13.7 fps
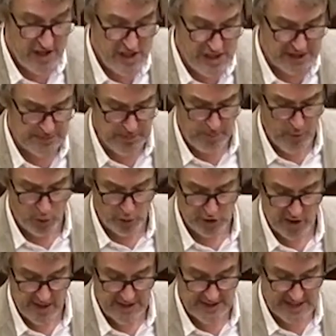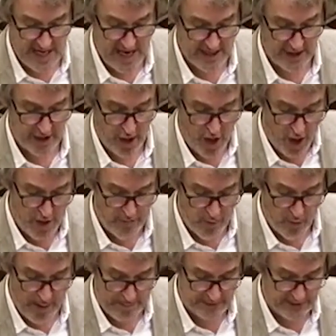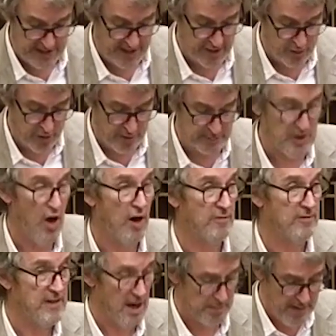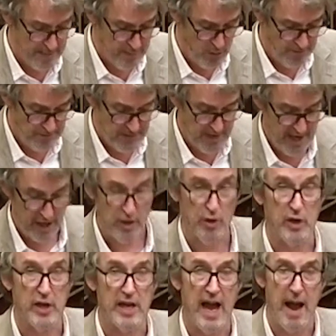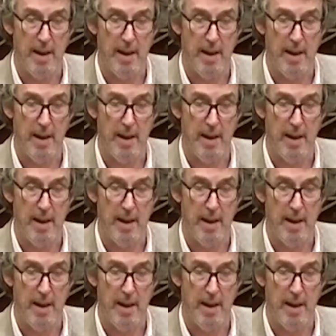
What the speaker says: disproportionately target overrepresented groups of young people, including